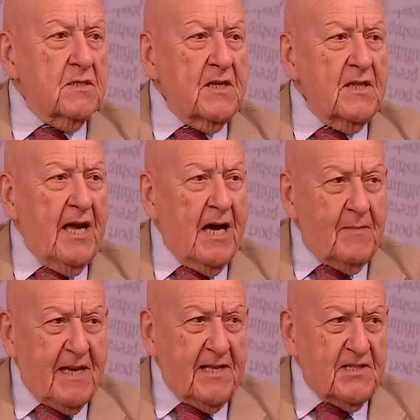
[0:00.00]
Didn't the
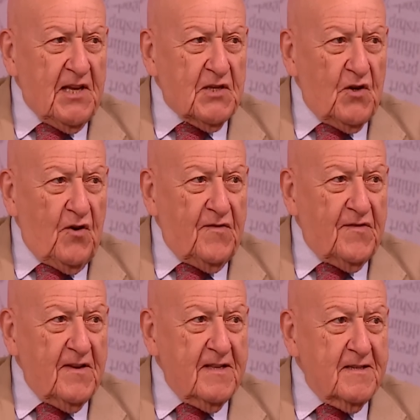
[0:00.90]
army get ticked off
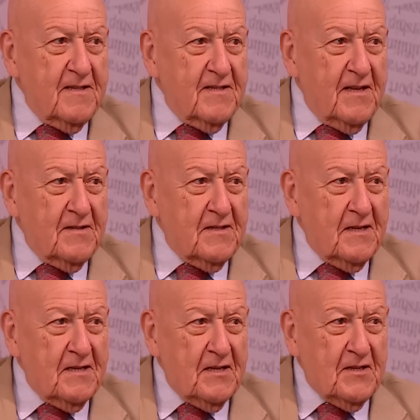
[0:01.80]
at
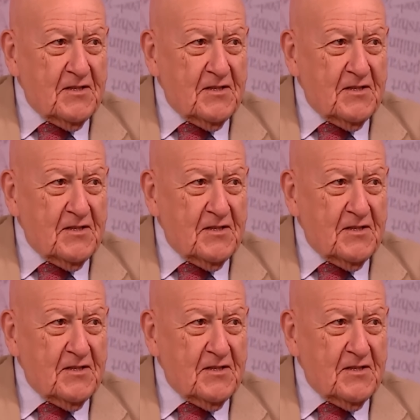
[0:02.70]
the